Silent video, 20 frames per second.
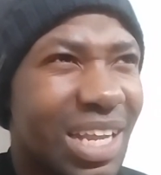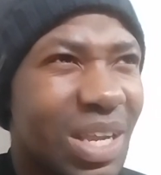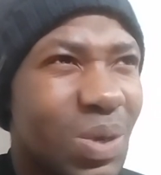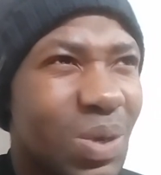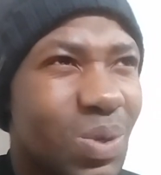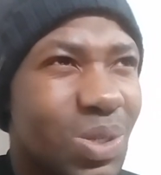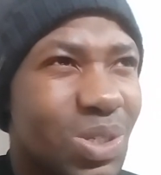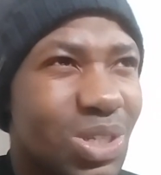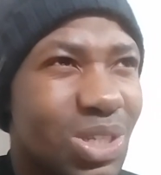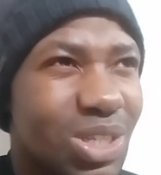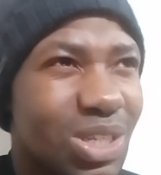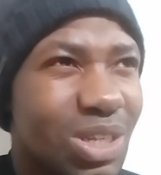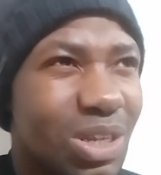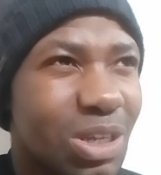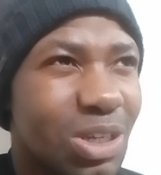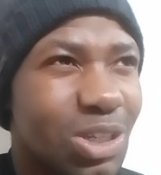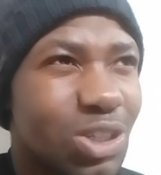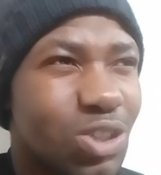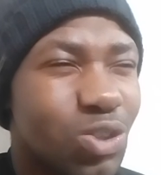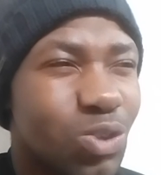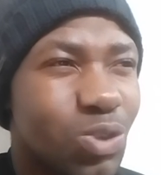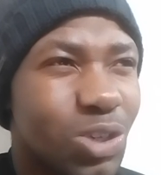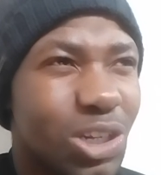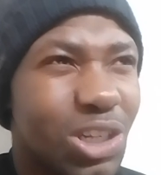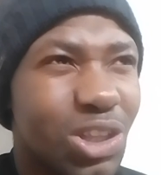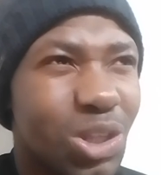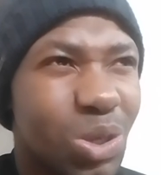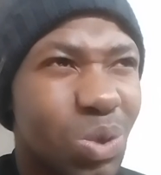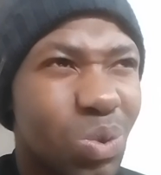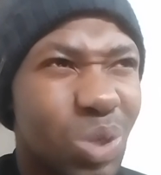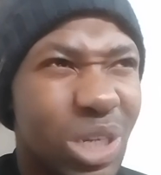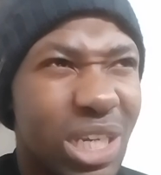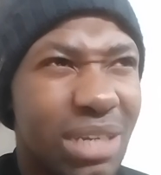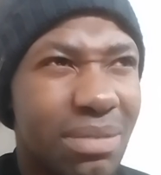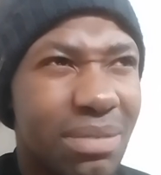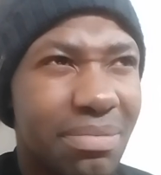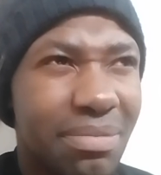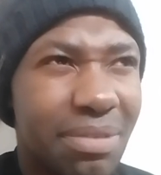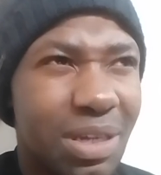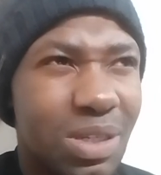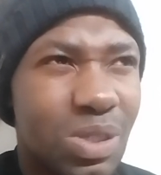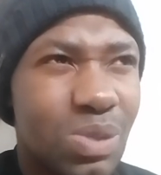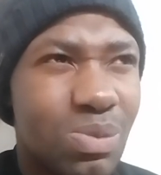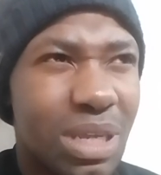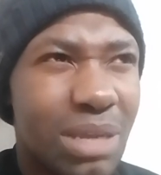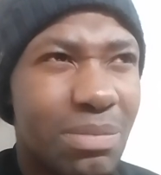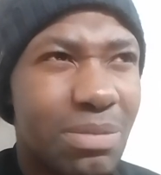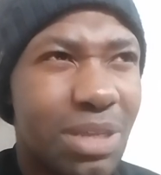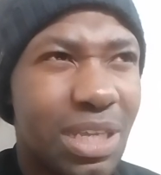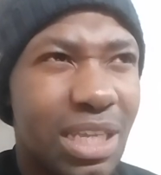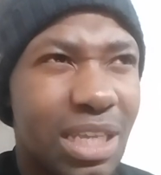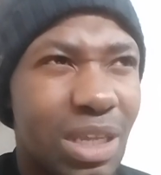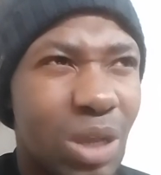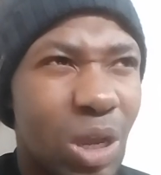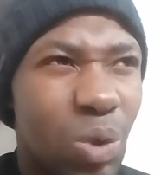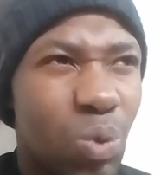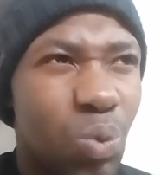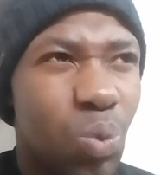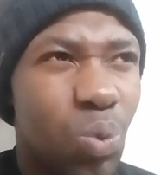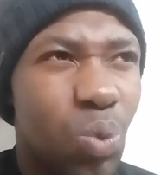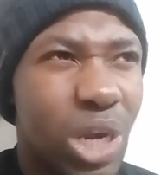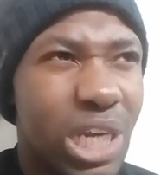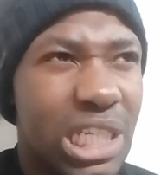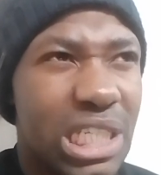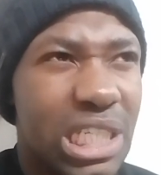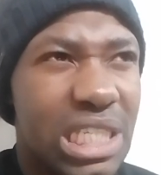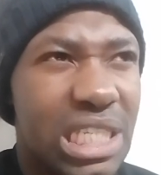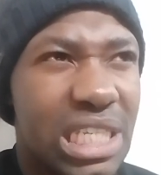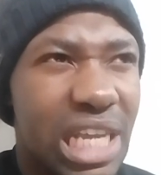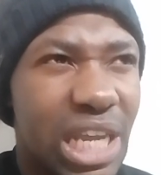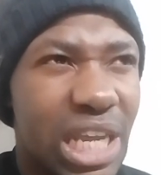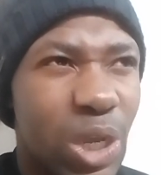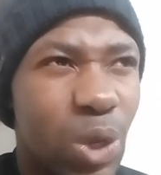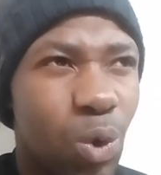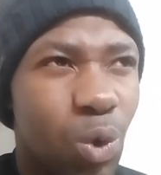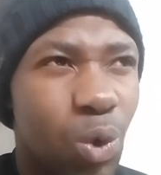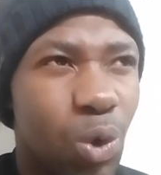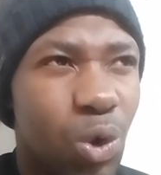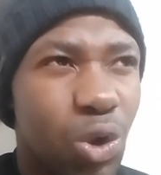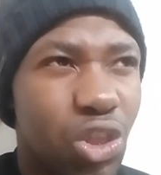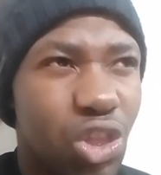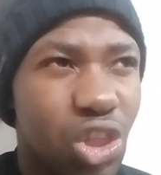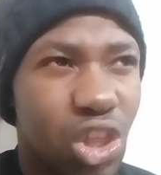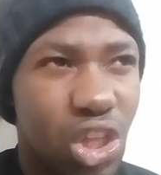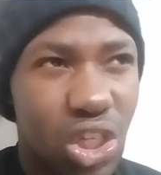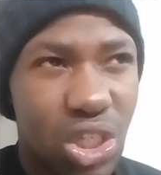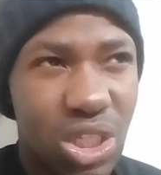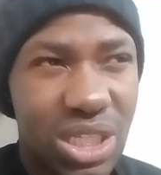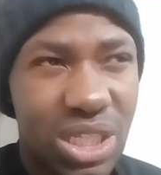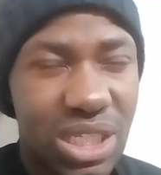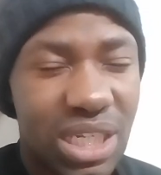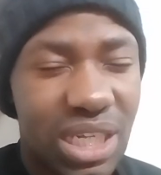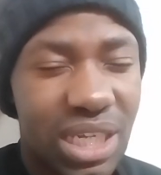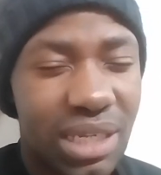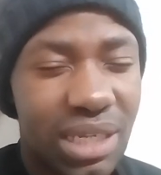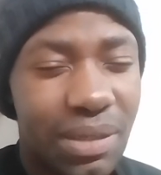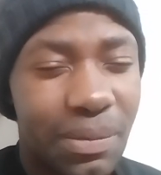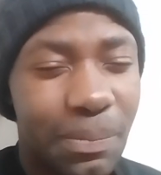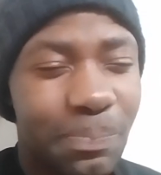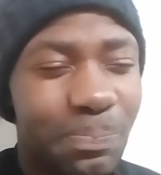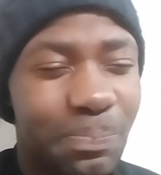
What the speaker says: it was during the week. It was maybe a Wednesday or Thursday.